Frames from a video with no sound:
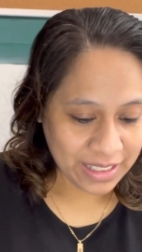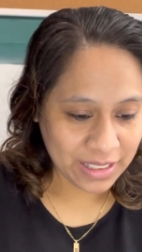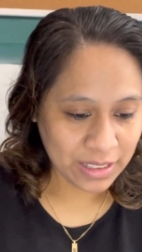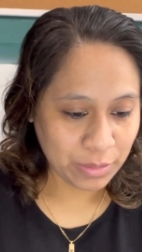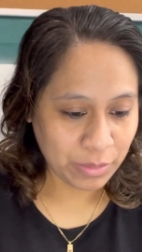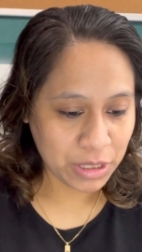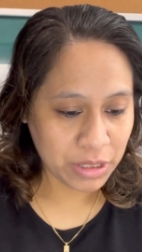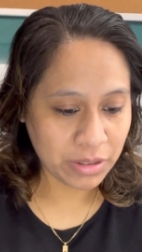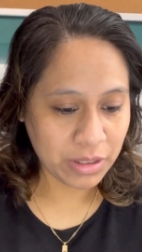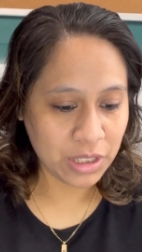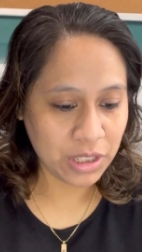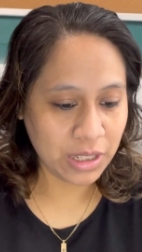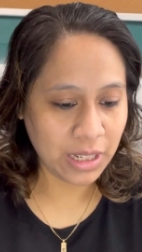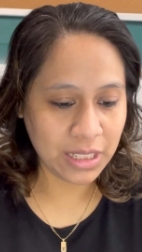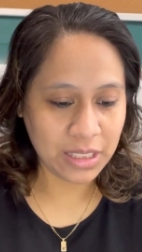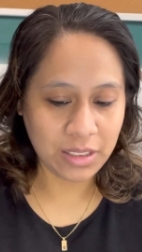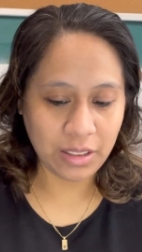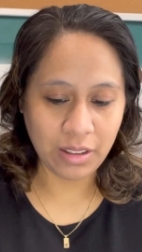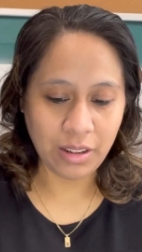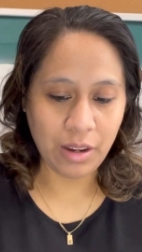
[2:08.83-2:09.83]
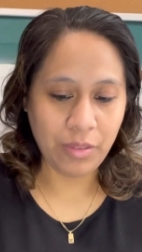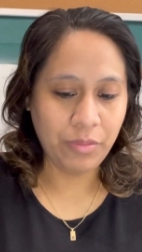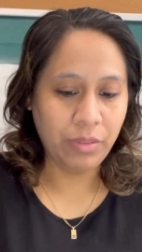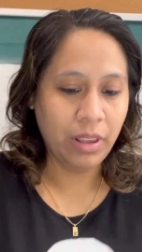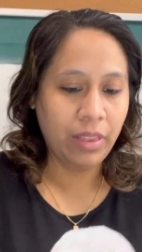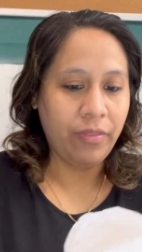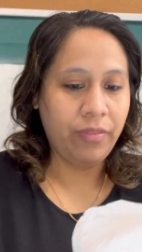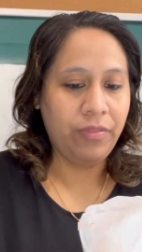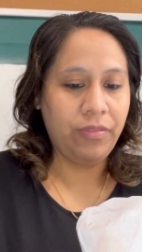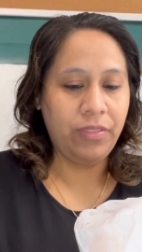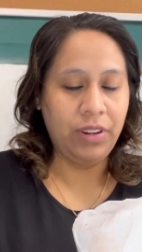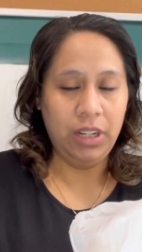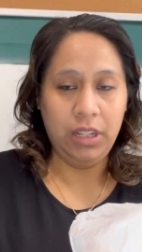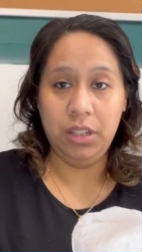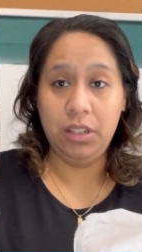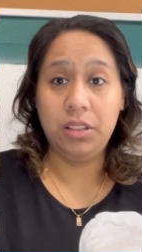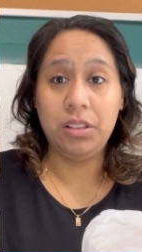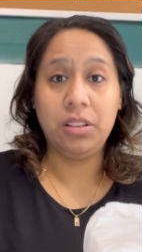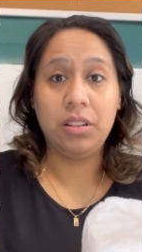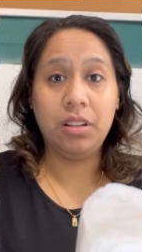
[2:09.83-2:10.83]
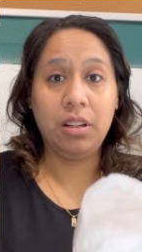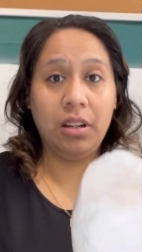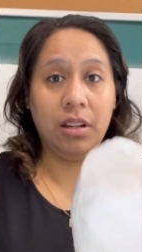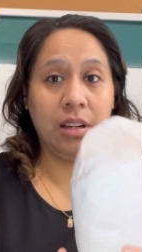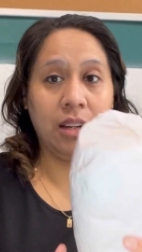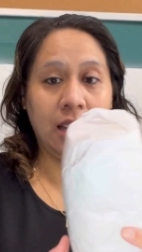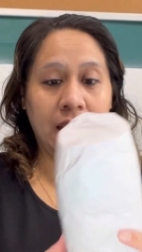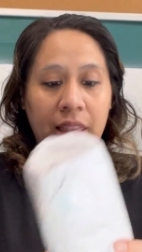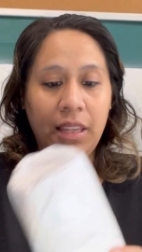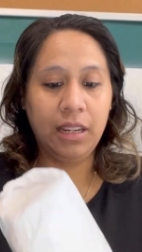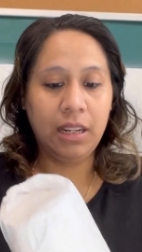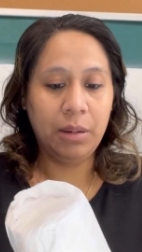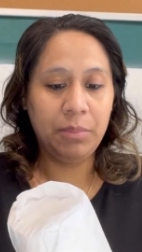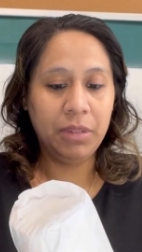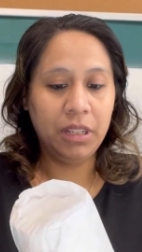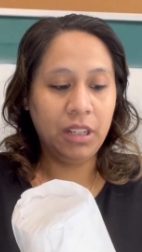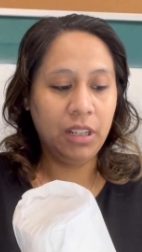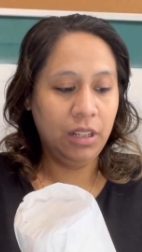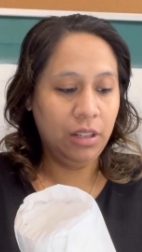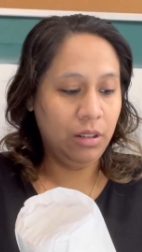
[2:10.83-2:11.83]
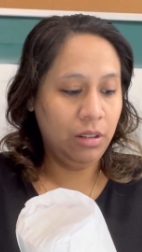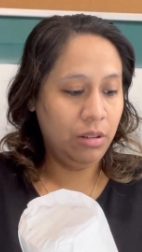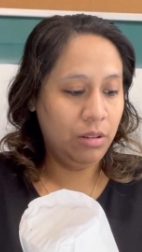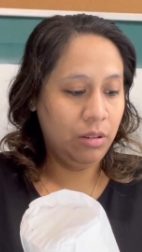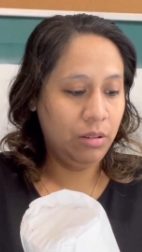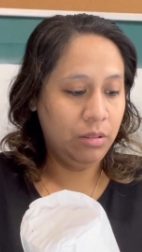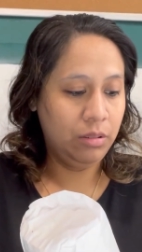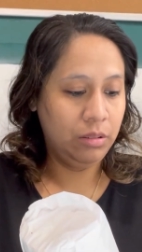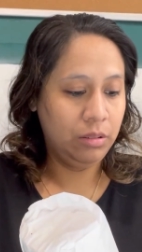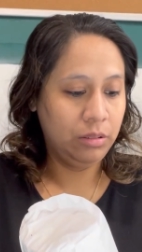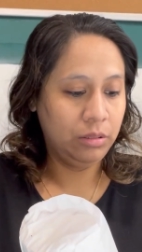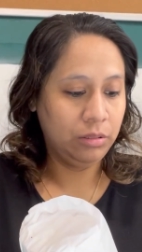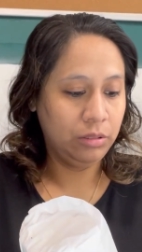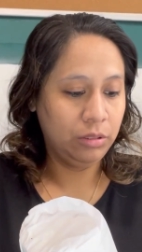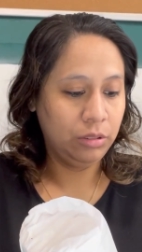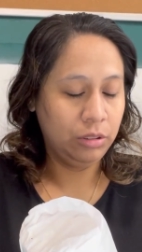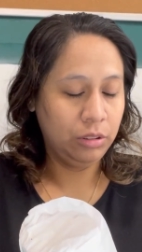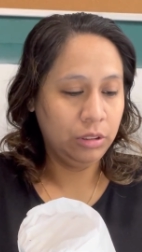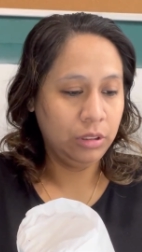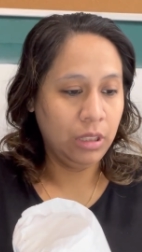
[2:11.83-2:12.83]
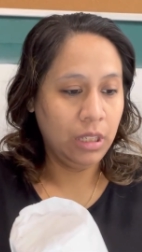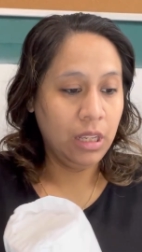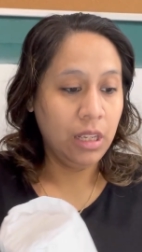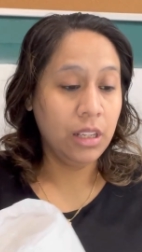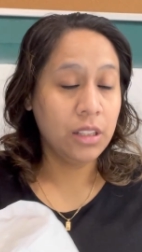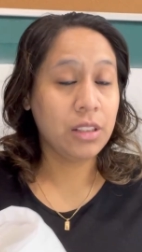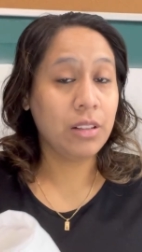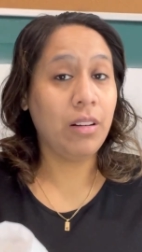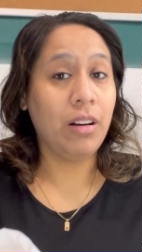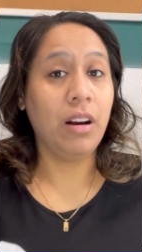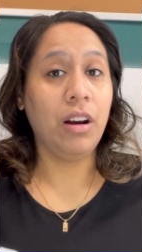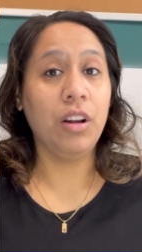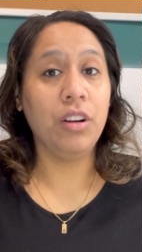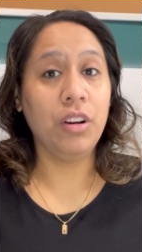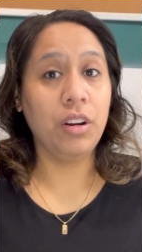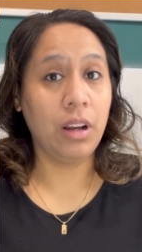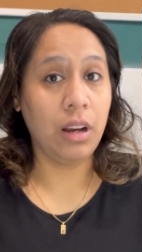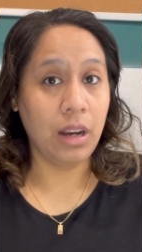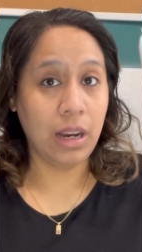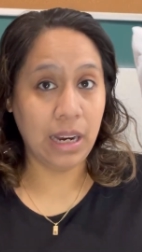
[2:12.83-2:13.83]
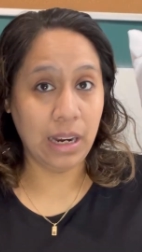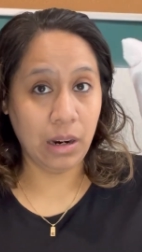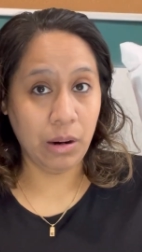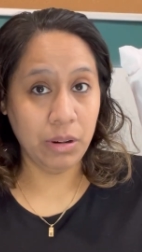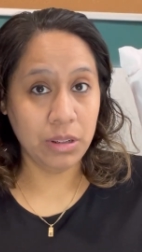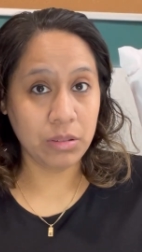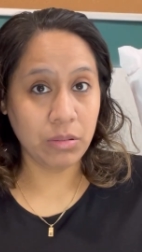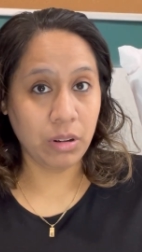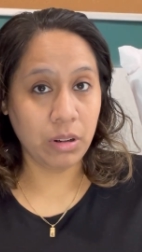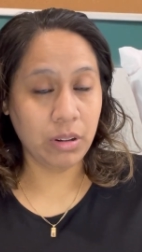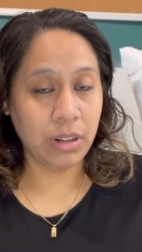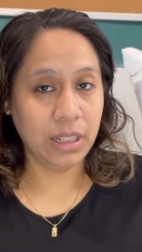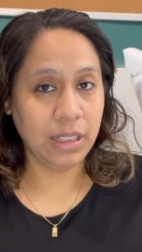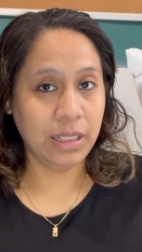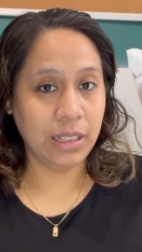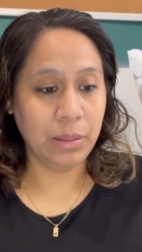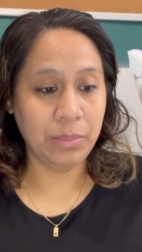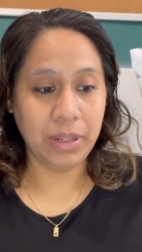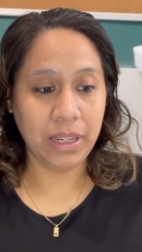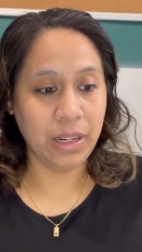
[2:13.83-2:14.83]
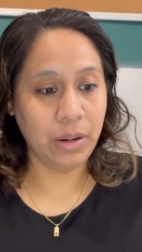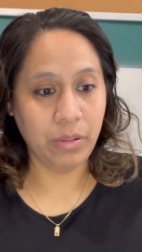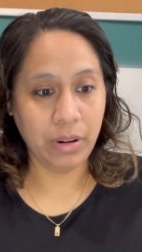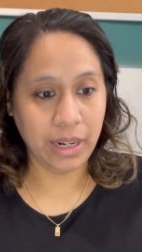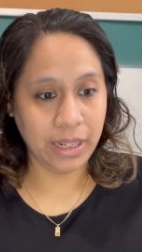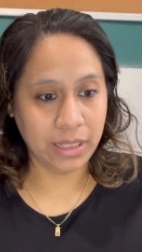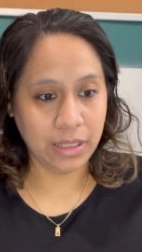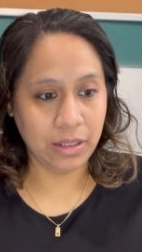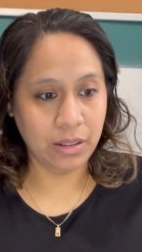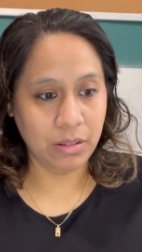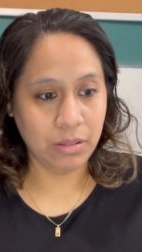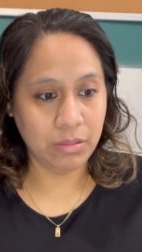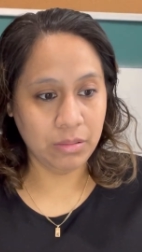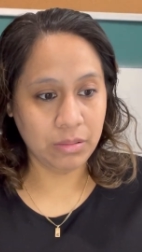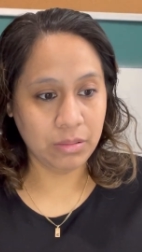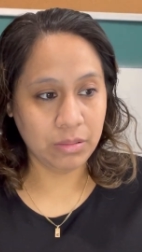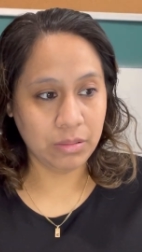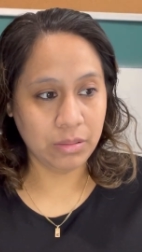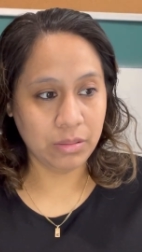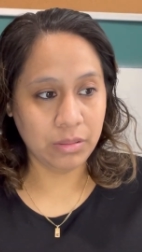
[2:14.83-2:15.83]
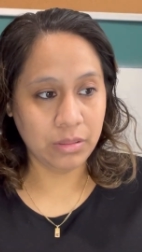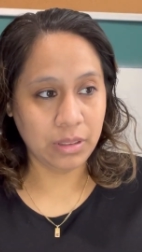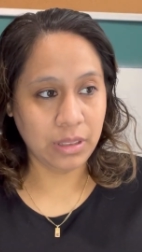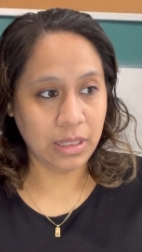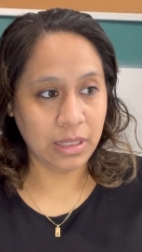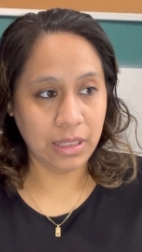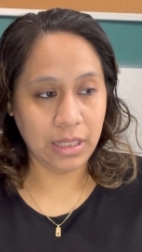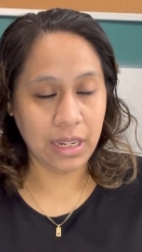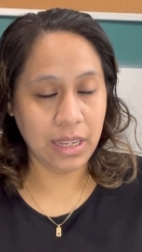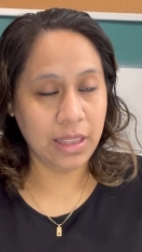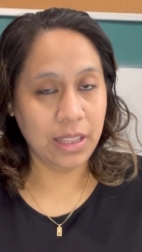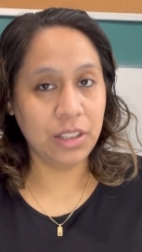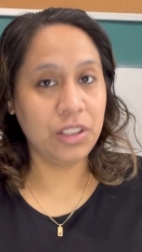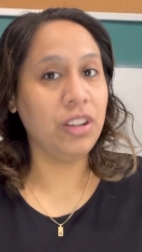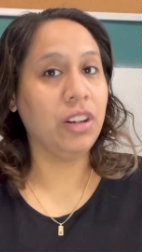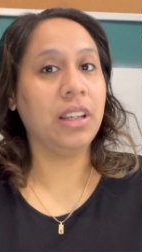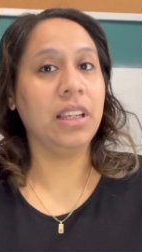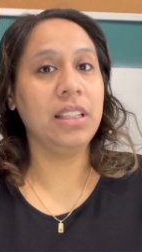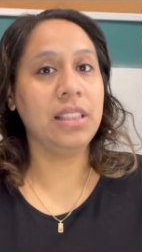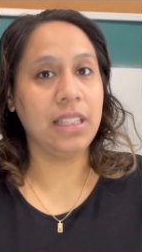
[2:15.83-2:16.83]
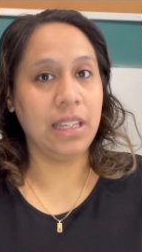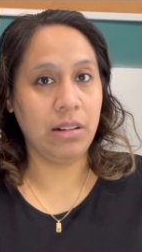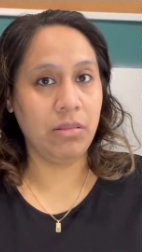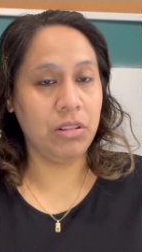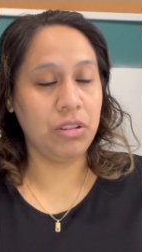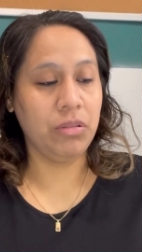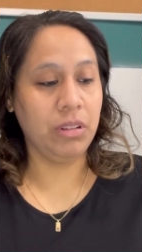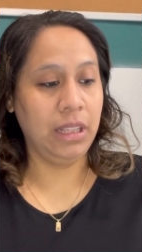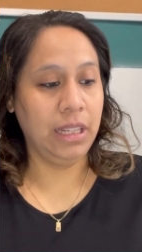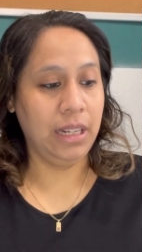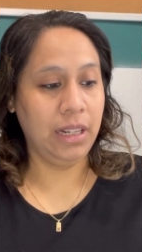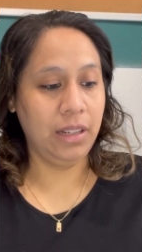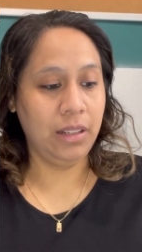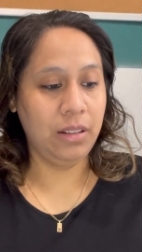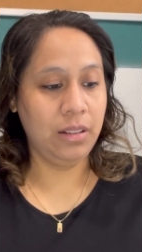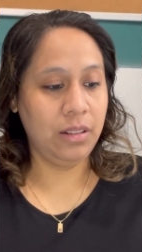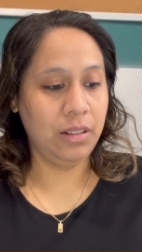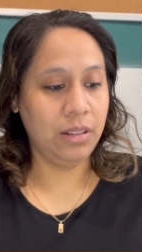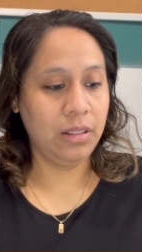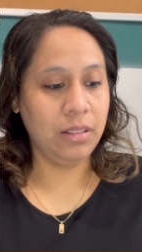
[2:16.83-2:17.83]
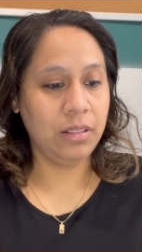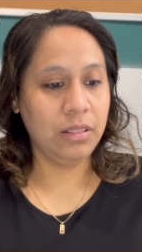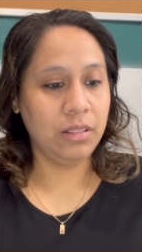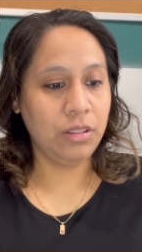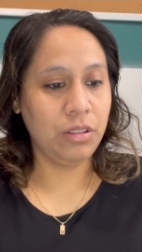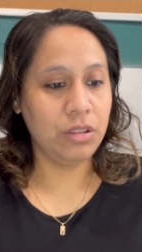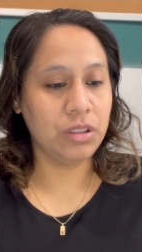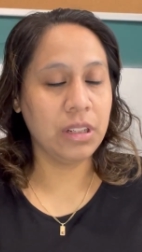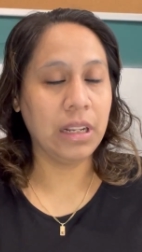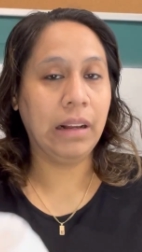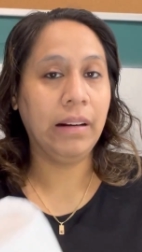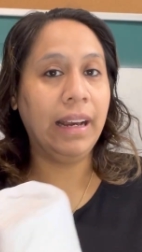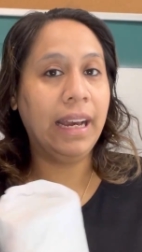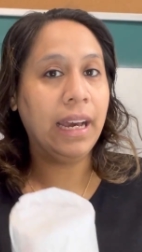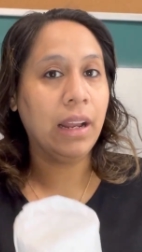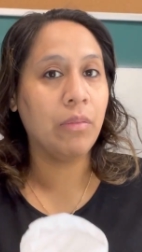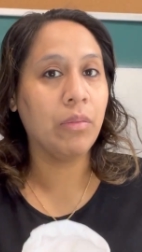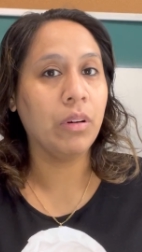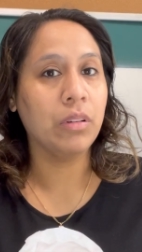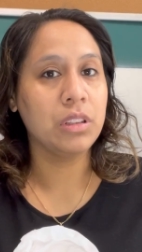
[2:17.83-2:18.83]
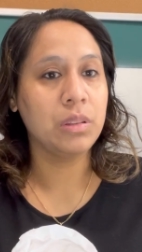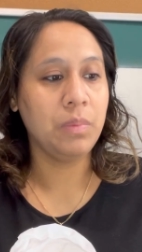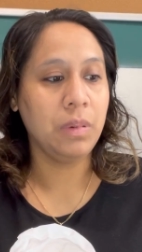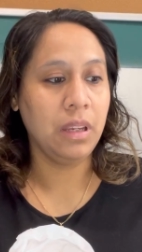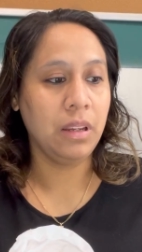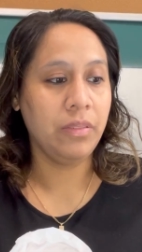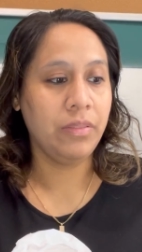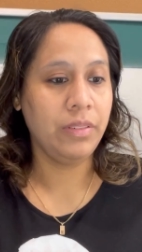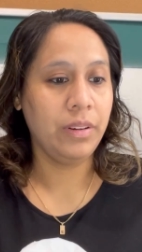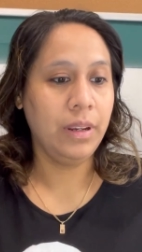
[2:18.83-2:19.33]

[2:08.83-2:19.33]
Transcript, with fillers: so which one should I start off with first? I think I'm gonna go, so I always order a club anywhere I go, anything turkey sandwich related. Usually I'll add roast beef